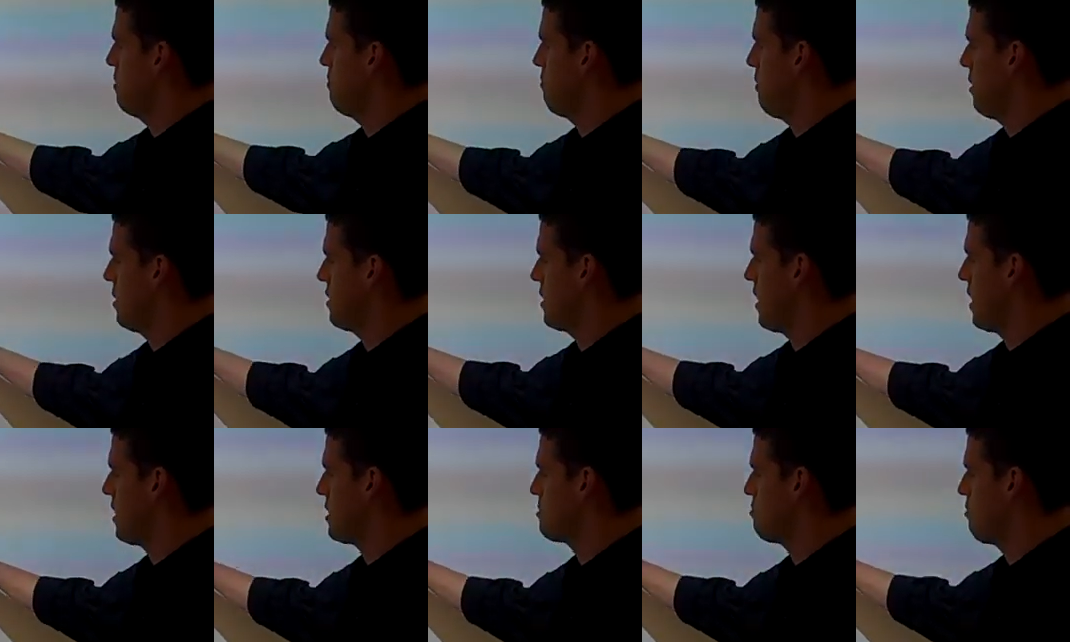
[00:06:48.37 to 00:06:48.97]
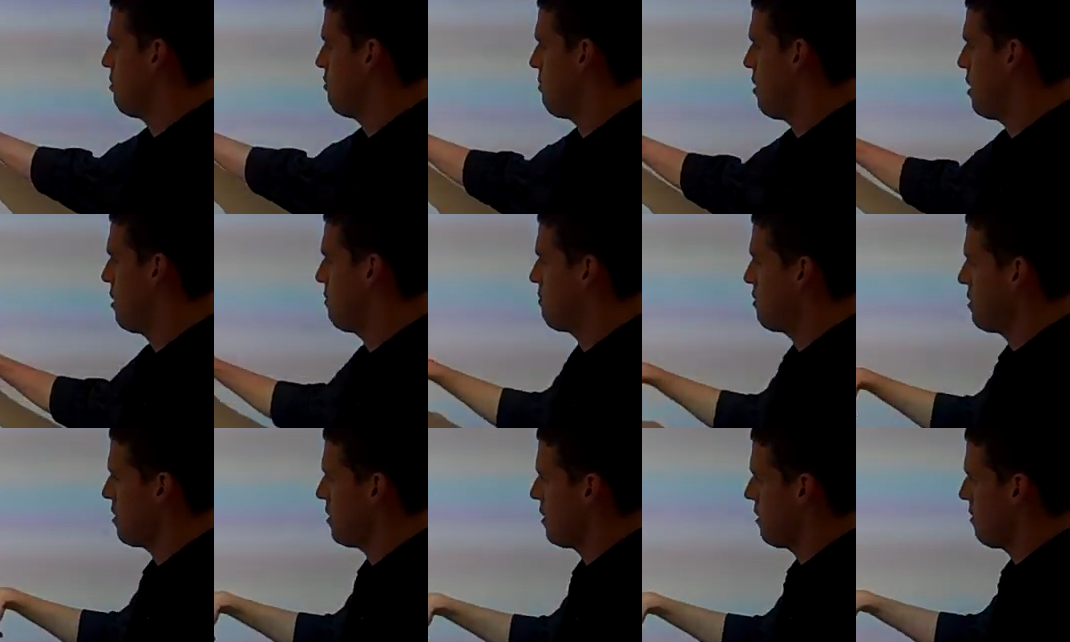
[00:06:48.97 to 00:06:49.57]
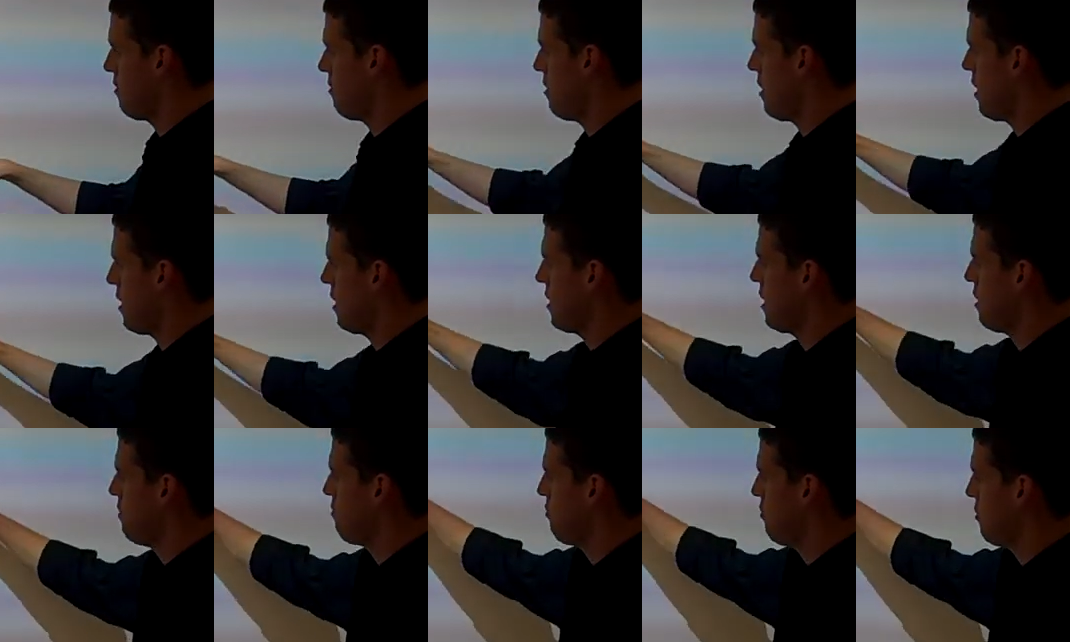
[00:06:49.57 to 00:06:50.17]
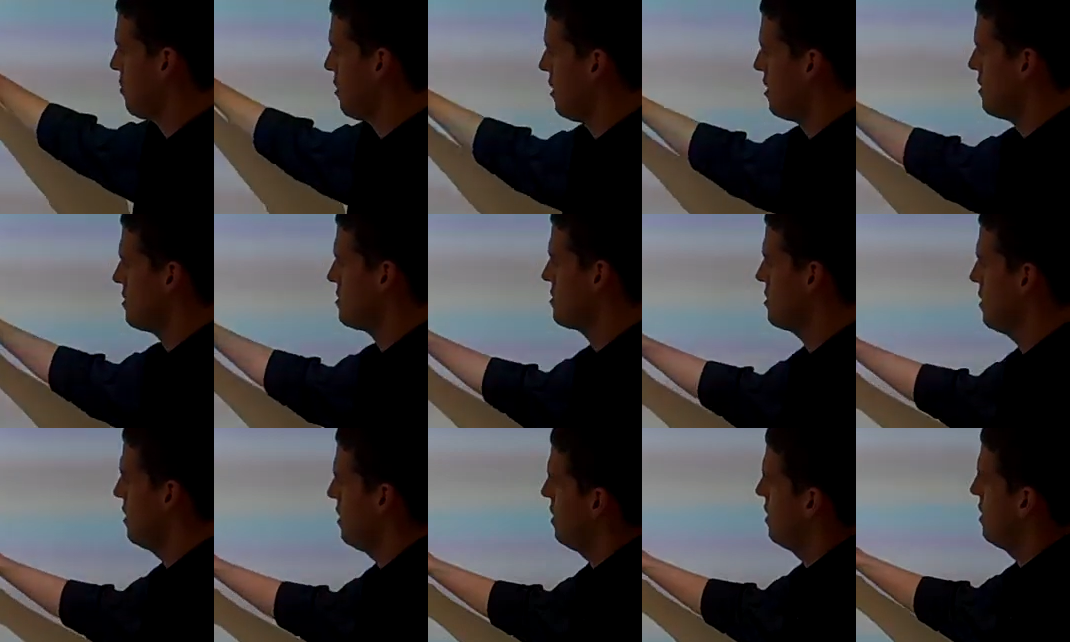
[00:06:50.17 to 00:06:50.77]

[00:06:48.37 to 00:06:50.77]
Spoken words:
my decimal might be here lined up with it,